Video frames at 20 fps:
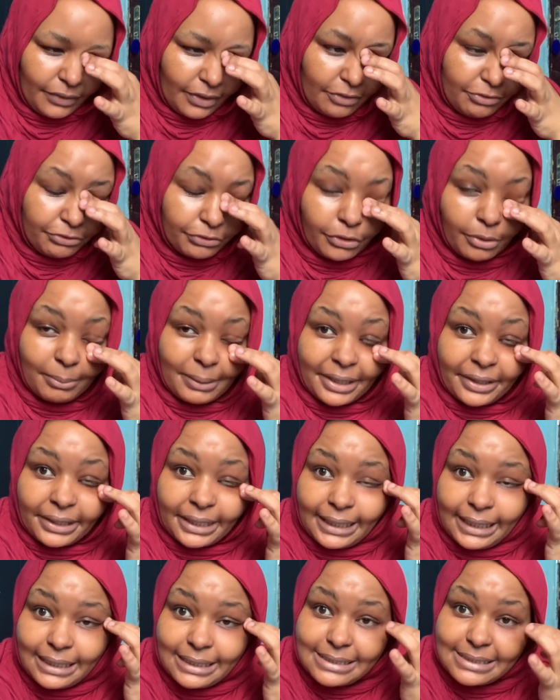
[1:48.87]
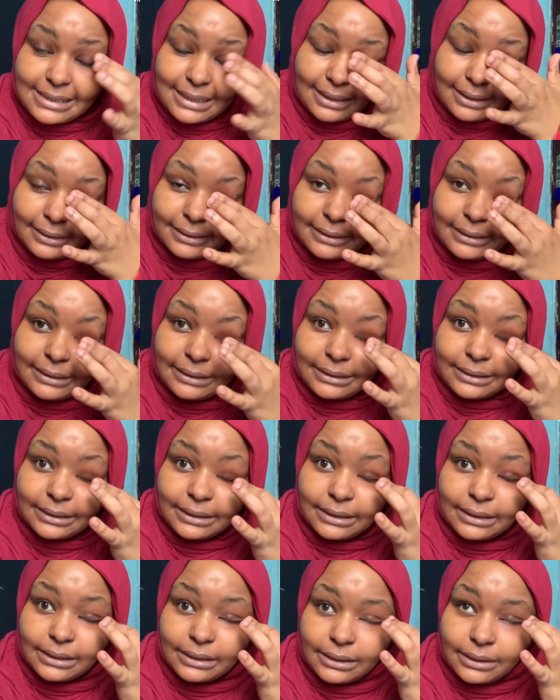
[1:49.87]
from Hargeisa,
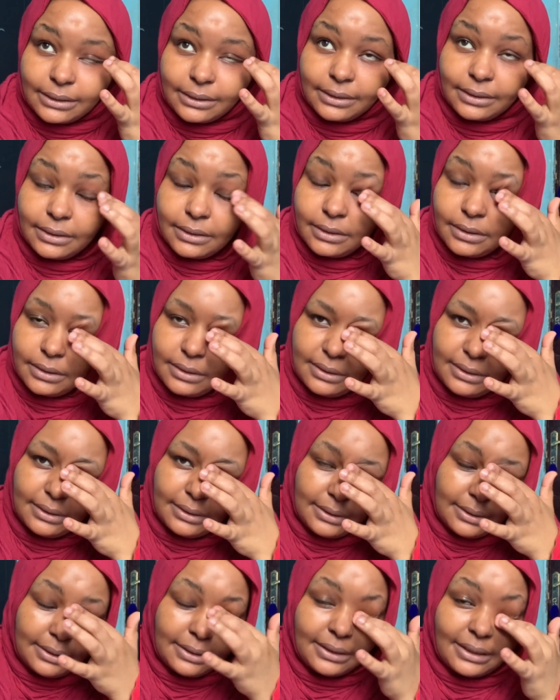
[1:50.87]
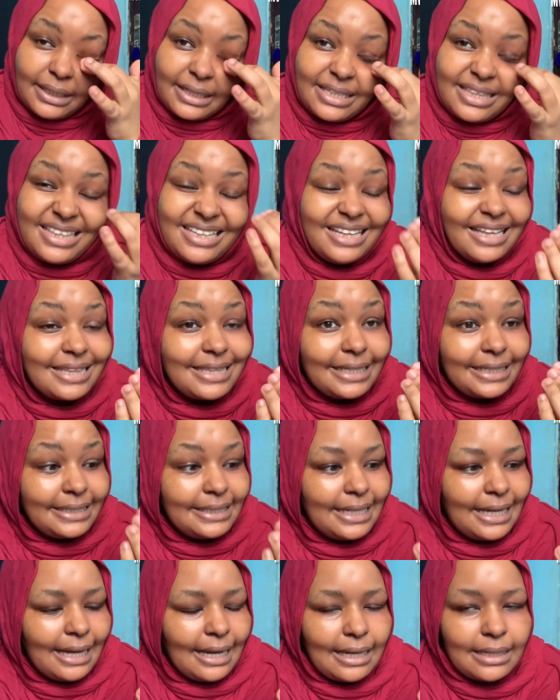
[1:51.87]
and I think the
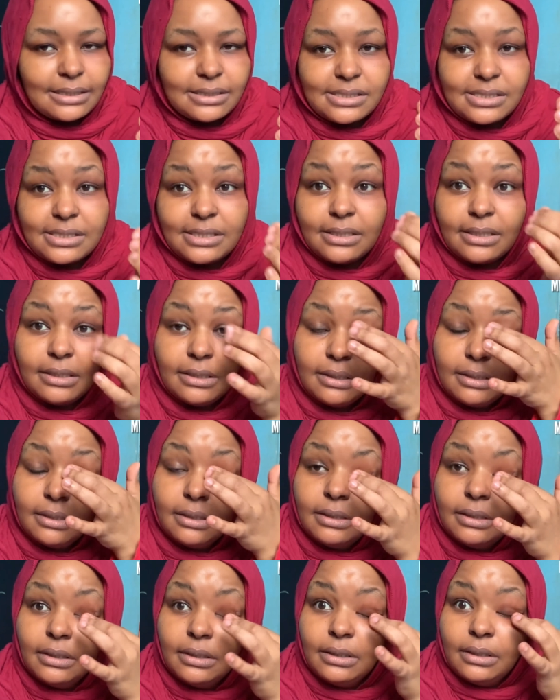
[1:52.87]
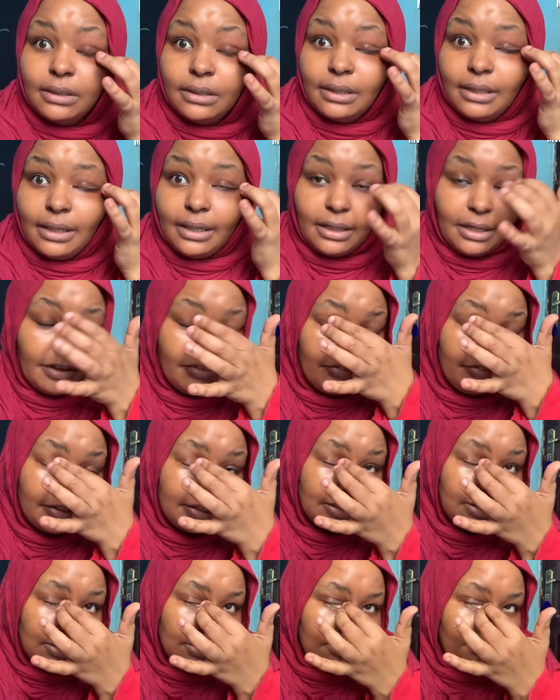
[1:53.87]
dust
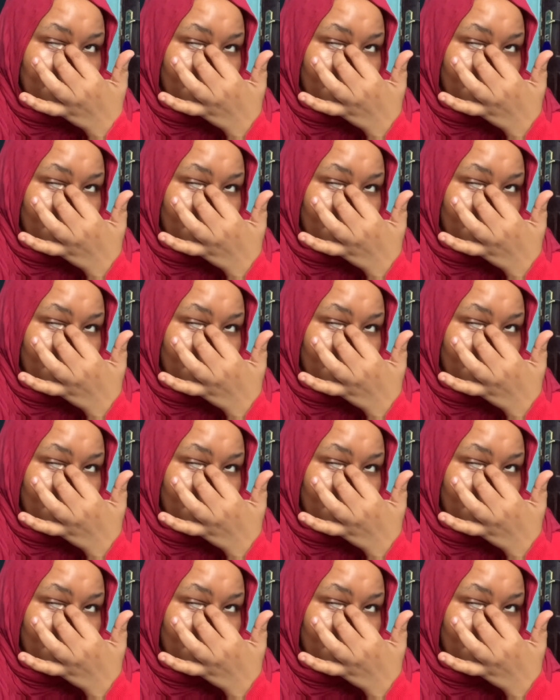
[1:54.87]
affected